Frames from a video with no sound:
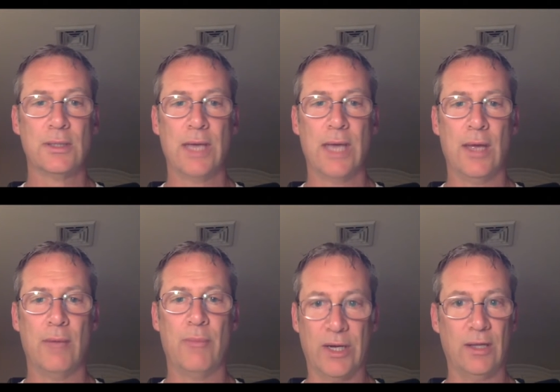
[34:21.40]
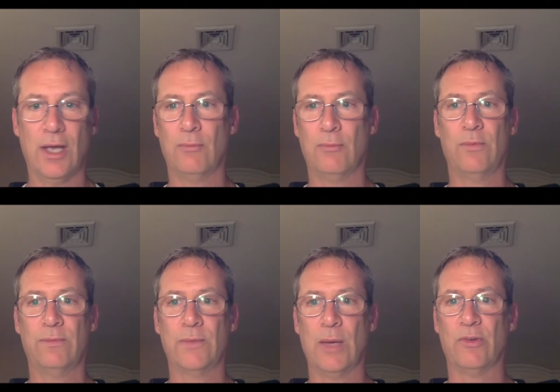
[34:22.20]
But it
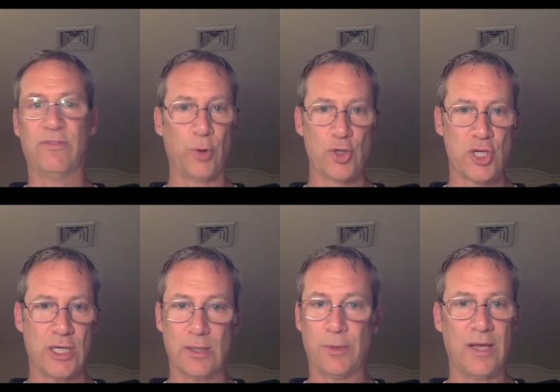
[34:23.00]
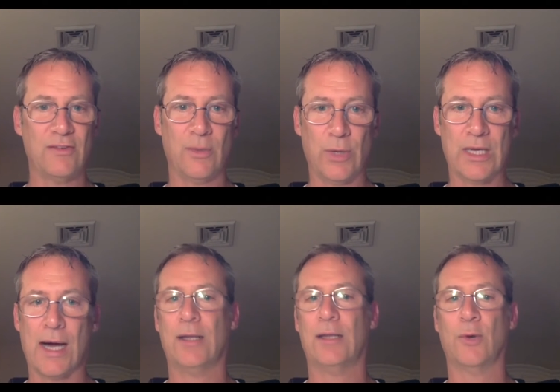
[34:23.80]
was fortunate the place that we
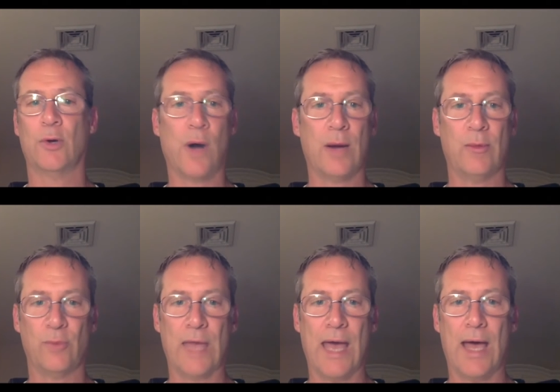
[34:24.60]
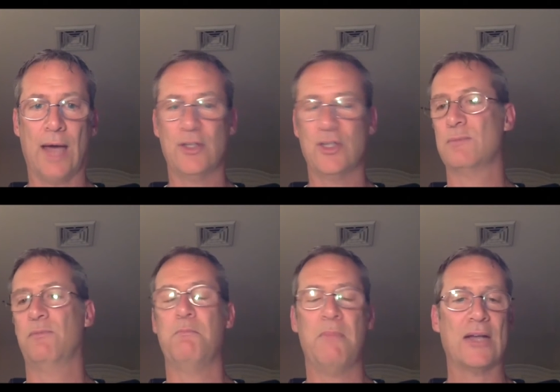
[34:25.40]
got and the requirements we had, it just
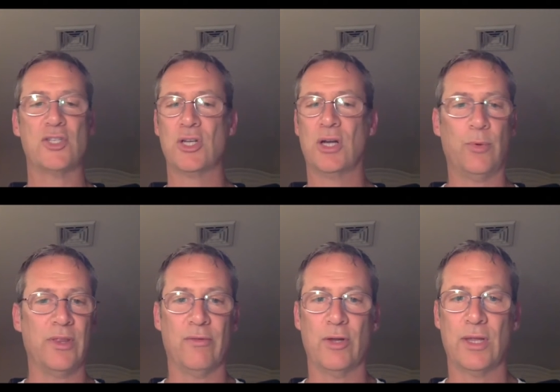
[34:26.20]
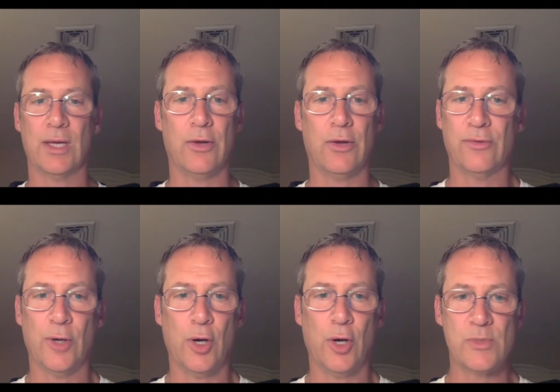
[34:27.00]
matched up with everything else for
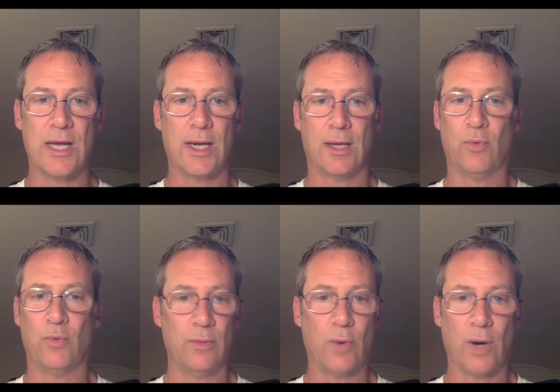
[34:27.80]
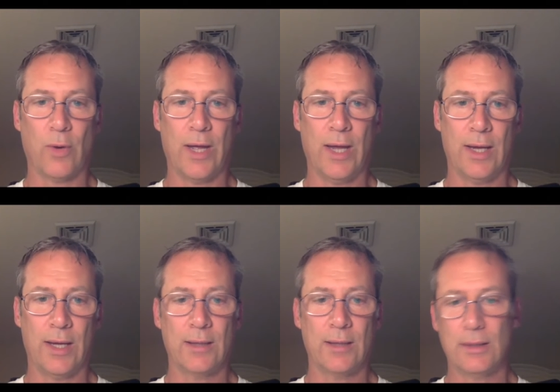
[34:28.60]
homesteading and where we're heading.
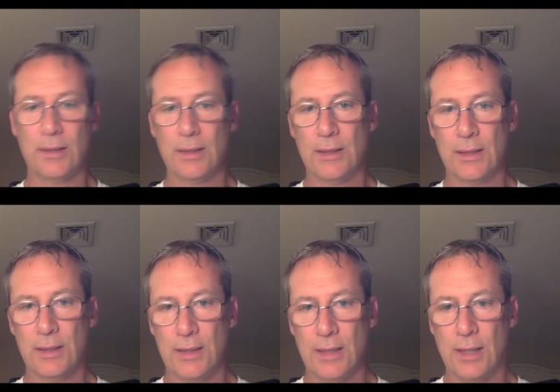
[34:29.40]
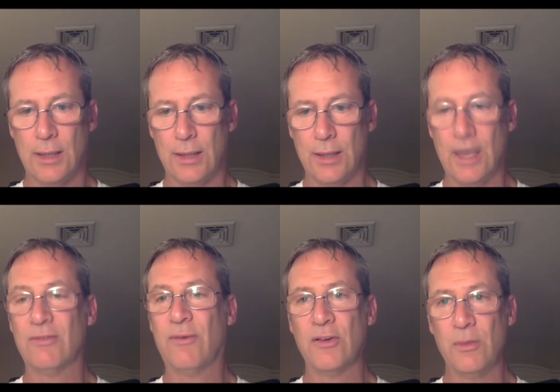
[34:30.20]
As
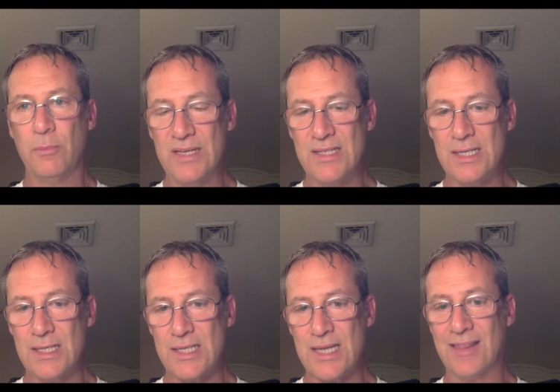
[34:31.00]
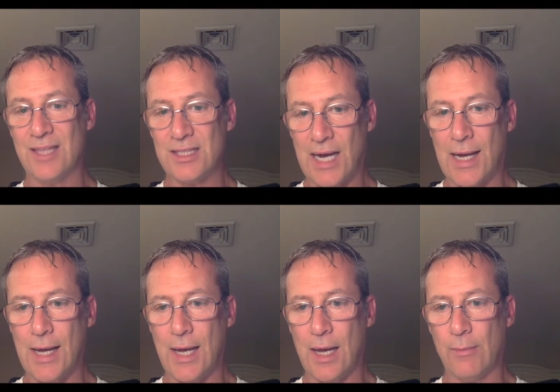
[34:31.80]
far as the business, at the
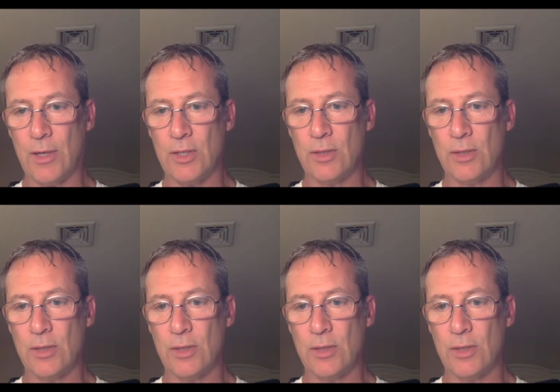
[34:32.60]
time,